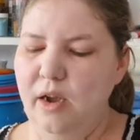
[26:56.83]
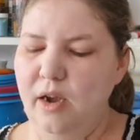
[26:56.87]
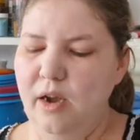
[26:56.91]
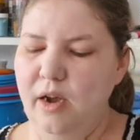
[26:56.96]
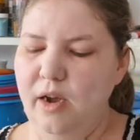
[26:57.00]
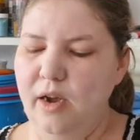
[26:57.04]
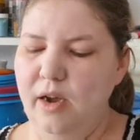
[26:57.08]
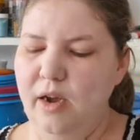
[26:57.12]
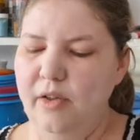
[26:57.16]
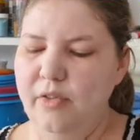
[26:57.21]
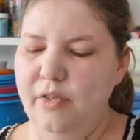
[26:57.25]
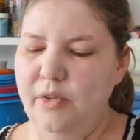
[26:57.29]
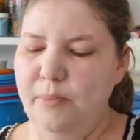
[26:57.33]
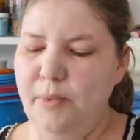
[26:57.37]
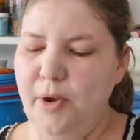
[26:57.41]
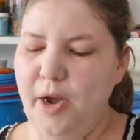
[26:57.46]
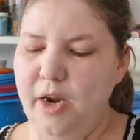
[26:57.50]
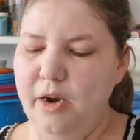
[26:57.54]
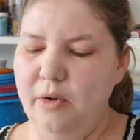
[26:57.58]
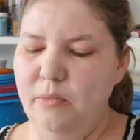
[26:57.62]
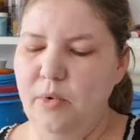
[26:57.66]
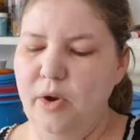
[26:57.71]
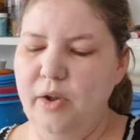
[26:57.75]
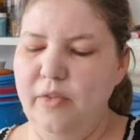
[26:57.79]
The
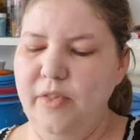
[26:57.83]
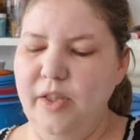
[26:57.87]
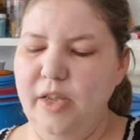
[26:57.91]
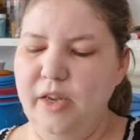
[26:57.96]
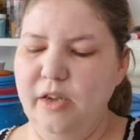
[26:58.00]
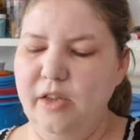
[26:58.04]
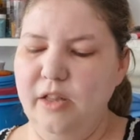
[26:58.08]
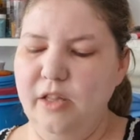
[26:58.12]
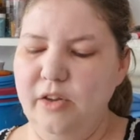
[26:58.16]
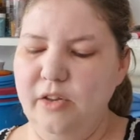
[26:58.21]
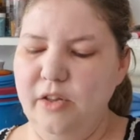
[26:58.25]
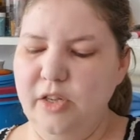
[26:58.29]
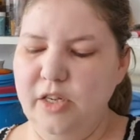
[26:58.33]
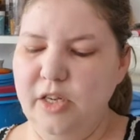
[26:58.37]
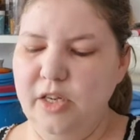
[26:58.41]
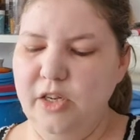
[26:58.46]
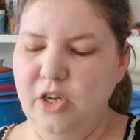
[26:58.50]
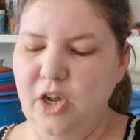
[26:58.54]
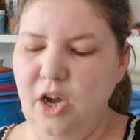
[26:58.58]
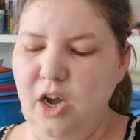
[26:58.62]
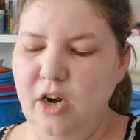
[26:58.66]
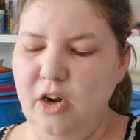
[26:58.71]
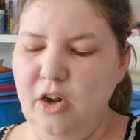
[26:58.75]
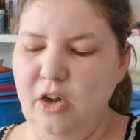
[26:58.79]
bottom one, they clearly did
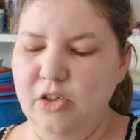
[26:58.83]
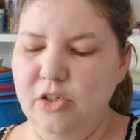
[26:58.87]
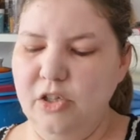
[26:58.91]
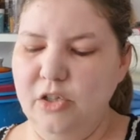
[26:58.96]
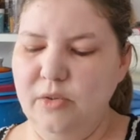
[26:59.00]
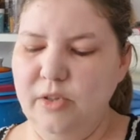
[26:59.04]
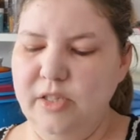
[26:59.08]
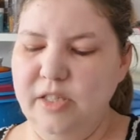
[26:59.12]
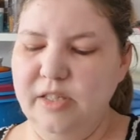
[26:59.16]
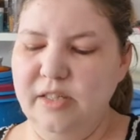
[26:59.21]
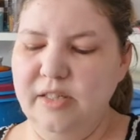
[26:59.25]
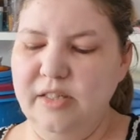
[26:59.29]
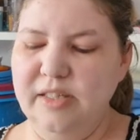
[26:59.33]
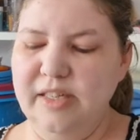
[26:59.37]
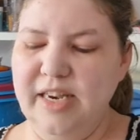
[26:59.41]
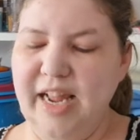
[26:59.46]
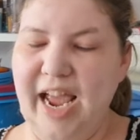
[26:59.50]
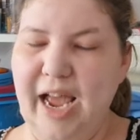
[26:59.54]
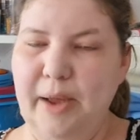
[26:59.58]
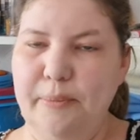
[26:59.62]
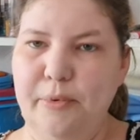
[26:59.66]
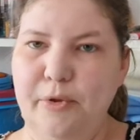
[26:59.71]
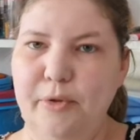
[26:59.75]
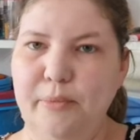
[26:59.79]
not. Also, this is an
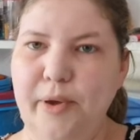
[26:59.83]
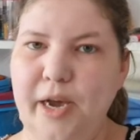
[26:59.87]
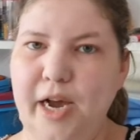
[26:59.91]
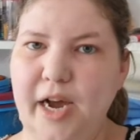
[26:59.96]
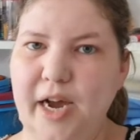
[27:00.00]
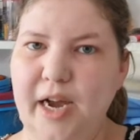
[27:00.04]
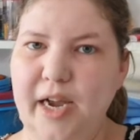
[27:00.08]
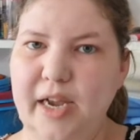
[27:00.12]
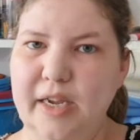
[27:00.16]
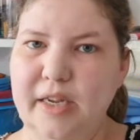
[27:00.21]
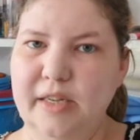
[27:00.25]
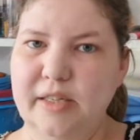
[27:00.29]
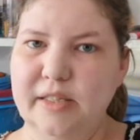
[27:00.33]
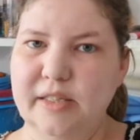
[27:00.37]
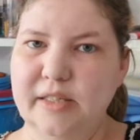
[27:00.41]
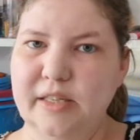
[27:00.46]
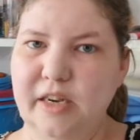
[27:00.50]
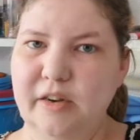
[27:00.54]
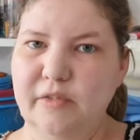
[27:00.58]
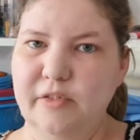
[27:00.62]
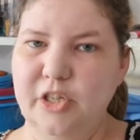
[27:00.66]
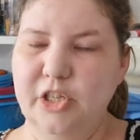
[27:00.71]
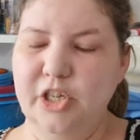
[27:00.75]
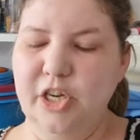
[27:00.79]
apple pie
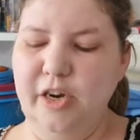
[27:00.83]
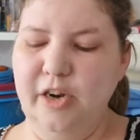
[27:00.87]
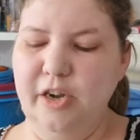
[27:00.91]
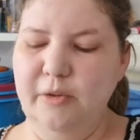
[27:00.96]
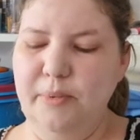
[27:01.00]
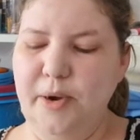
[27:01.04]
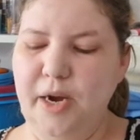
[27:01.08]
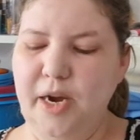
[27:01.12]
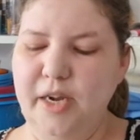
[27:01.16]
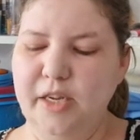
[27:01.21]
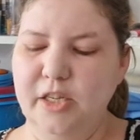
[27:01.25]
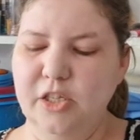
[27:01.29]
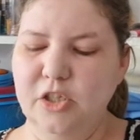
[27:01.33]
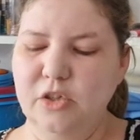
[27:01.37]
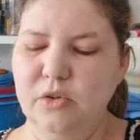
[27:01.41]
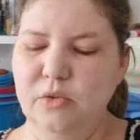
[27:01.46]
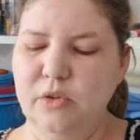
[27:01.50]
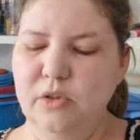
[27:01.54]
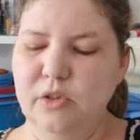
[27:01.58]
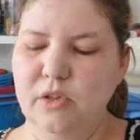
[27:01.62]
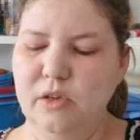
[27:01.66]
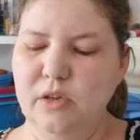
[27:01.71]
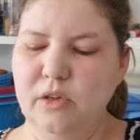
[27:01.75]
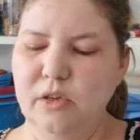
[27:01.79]
instead of a cherry pie, so
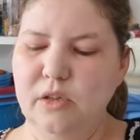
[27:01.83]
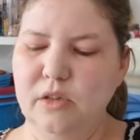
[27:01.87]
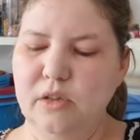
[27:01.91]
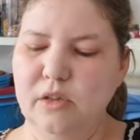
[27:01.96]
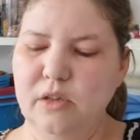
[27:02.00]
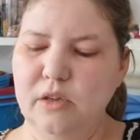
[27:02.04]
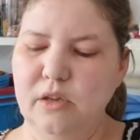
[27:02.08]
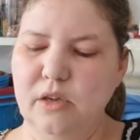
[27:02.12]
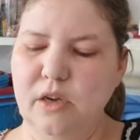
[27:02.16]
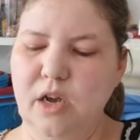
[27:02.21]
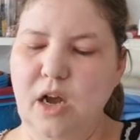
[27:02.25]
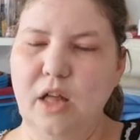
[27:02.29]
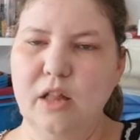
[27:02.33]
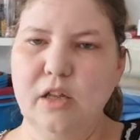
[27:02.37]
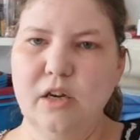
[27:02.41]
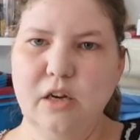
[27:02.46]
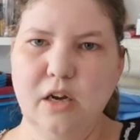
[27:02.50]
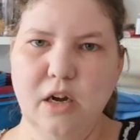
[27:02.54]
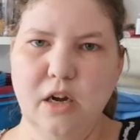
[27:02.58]
the color